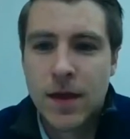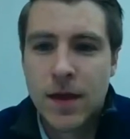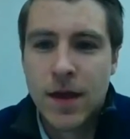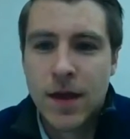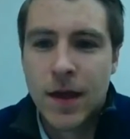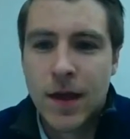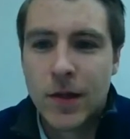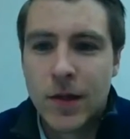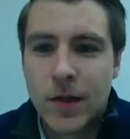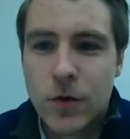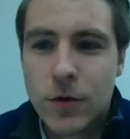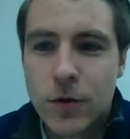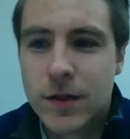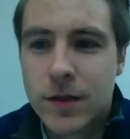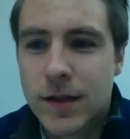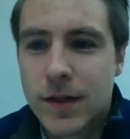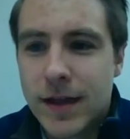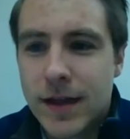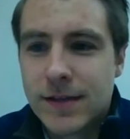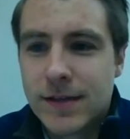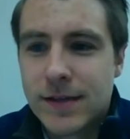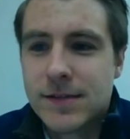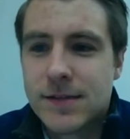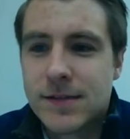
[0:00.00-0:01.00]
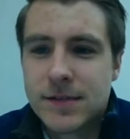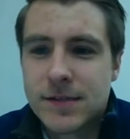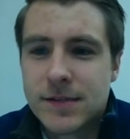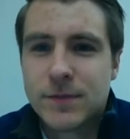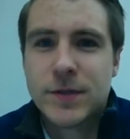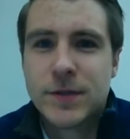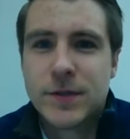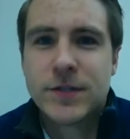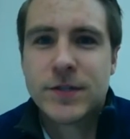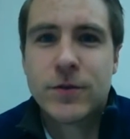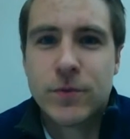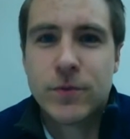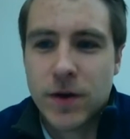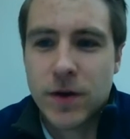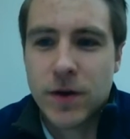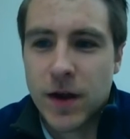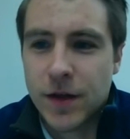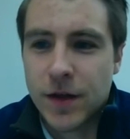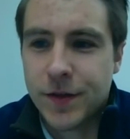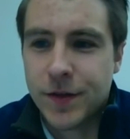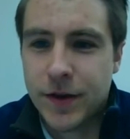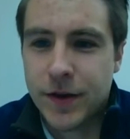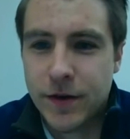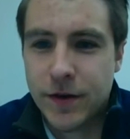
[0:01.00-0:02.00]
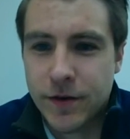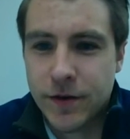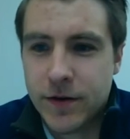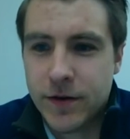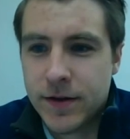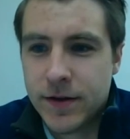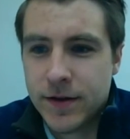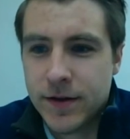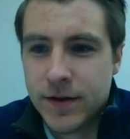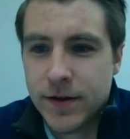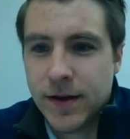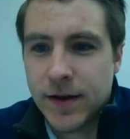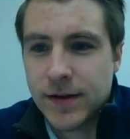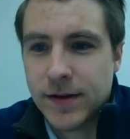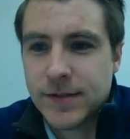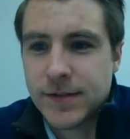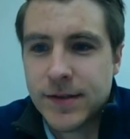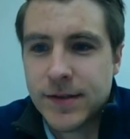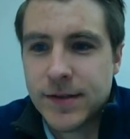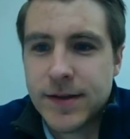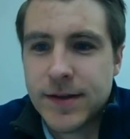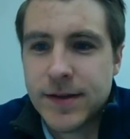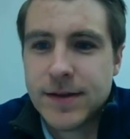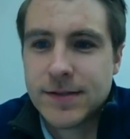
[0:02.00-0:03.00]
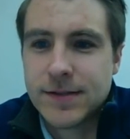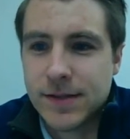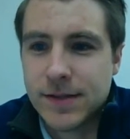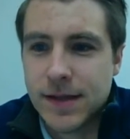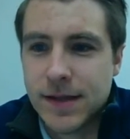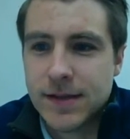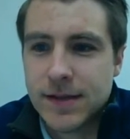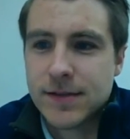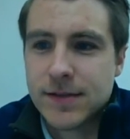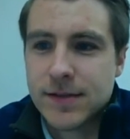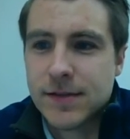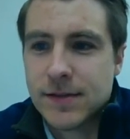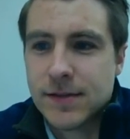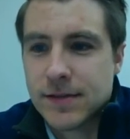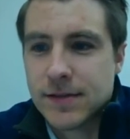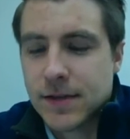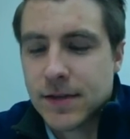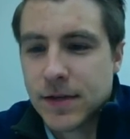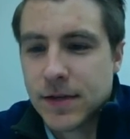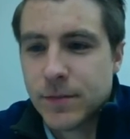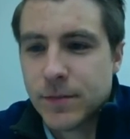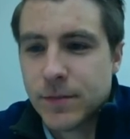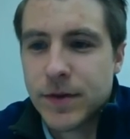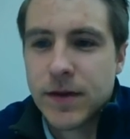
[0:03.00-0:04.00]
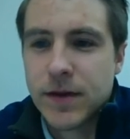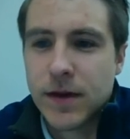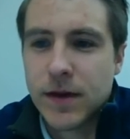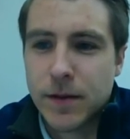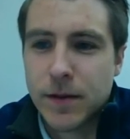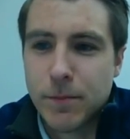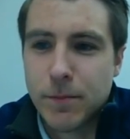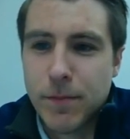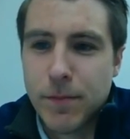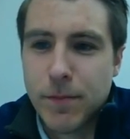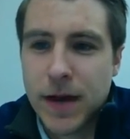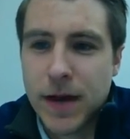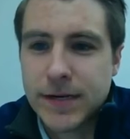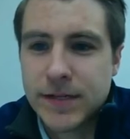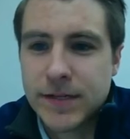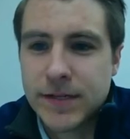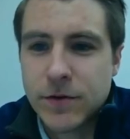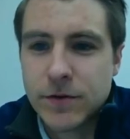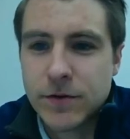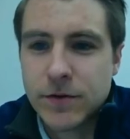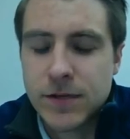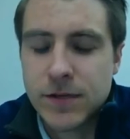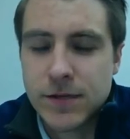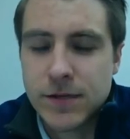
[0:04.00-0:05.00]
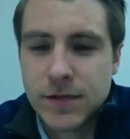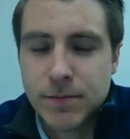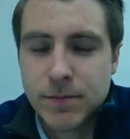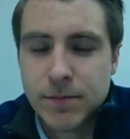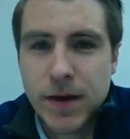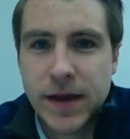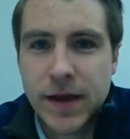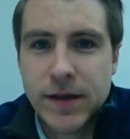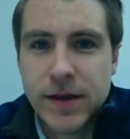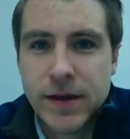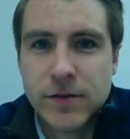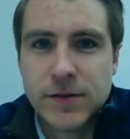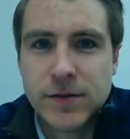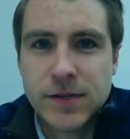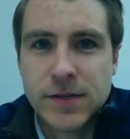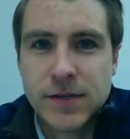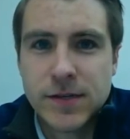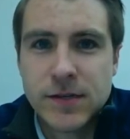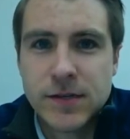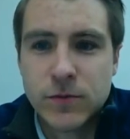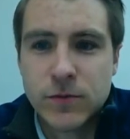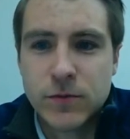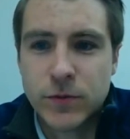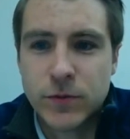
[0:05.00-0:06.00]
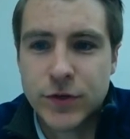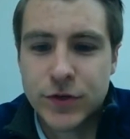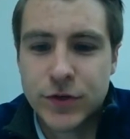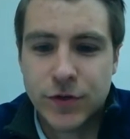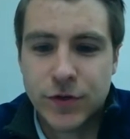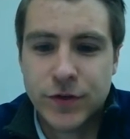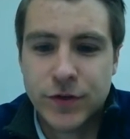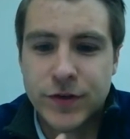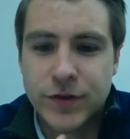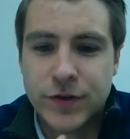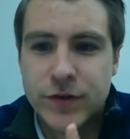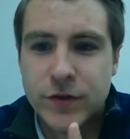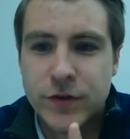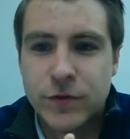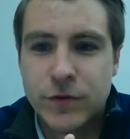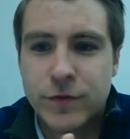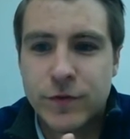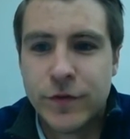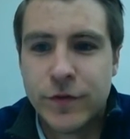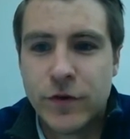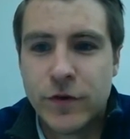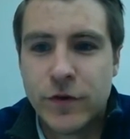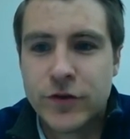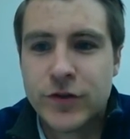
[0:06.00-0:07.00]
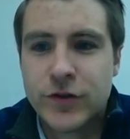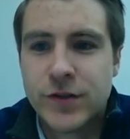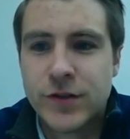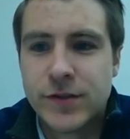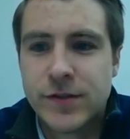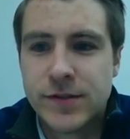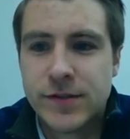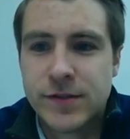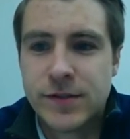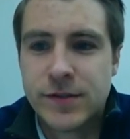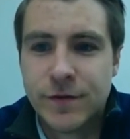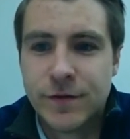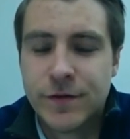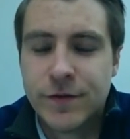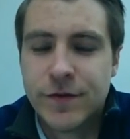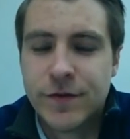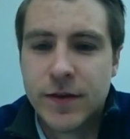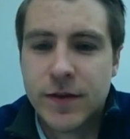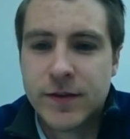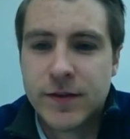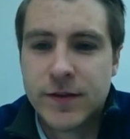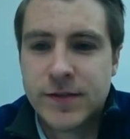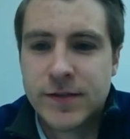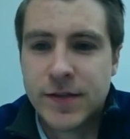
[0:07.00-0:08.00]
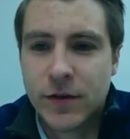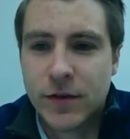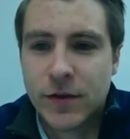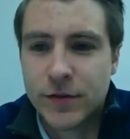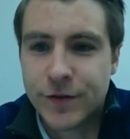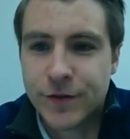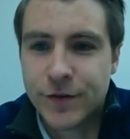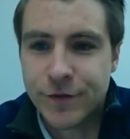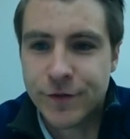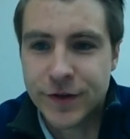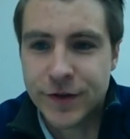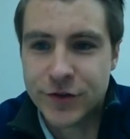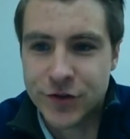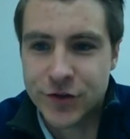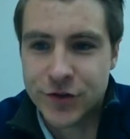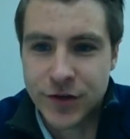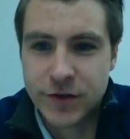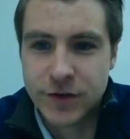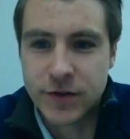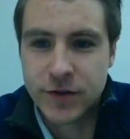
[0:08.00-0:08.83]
Hello class, this is Mr. Roth here. Today's lesson is going to be on mitosis and meiosis, which are the two versions of cell division.